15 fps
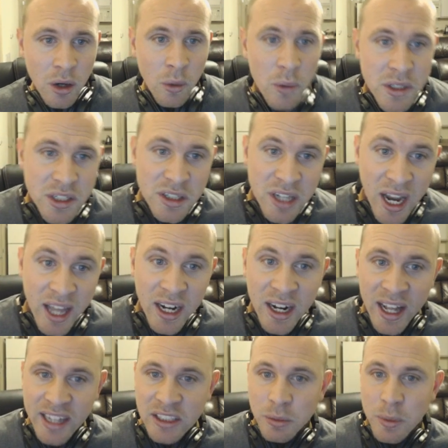which is kind of
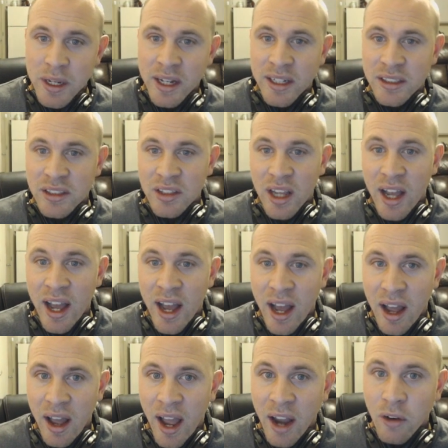nice because
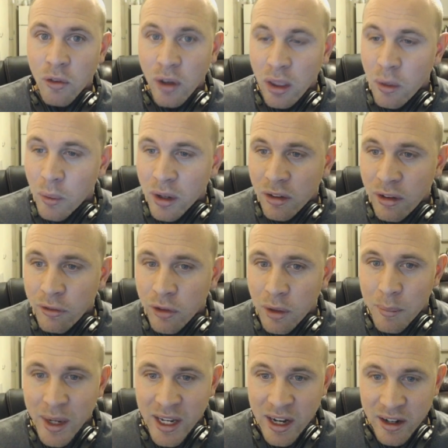I really want to level up
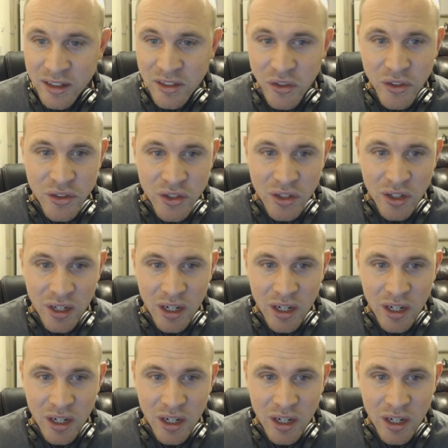my garrisons.